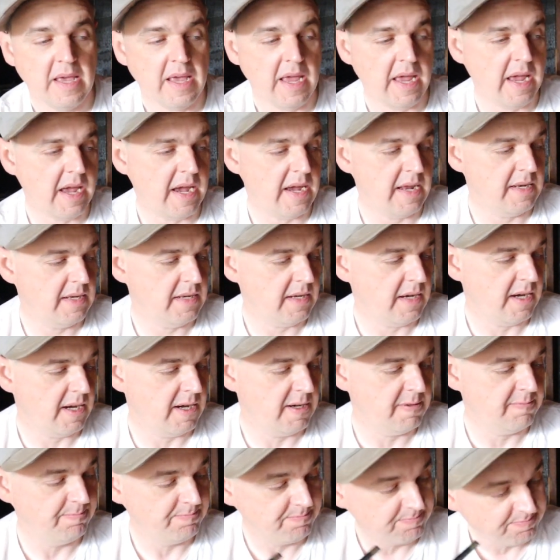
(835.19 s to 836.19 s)
and
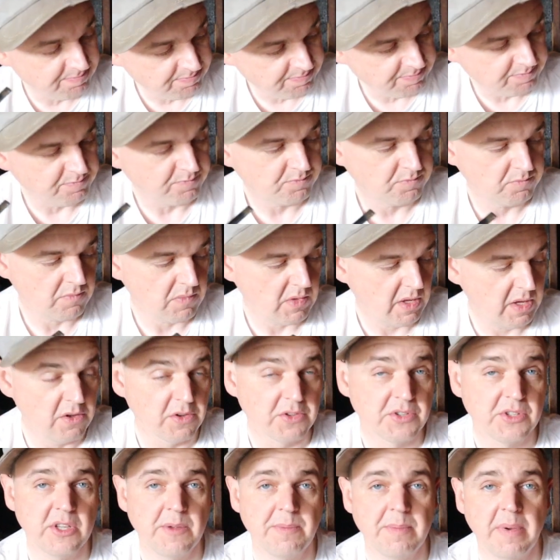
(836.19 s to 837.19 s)
um,
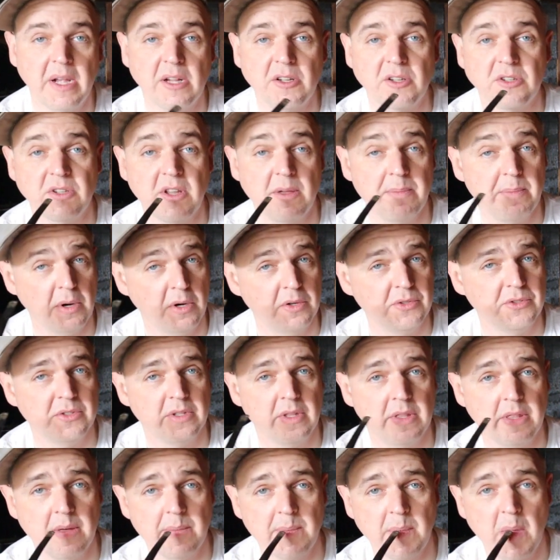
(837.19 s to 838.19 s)
You'll see pictures. I
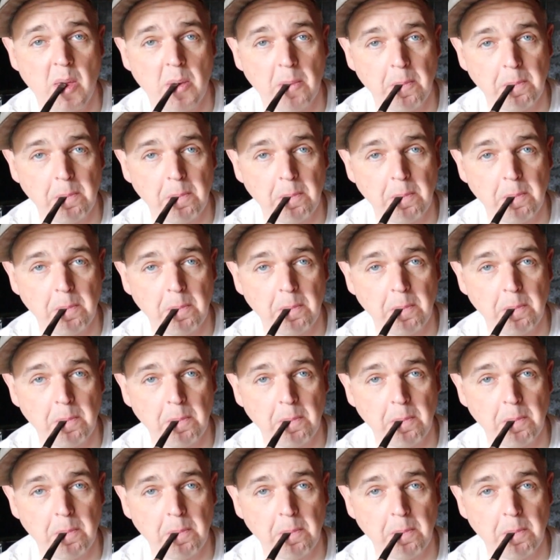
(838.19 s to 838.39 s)
posted them.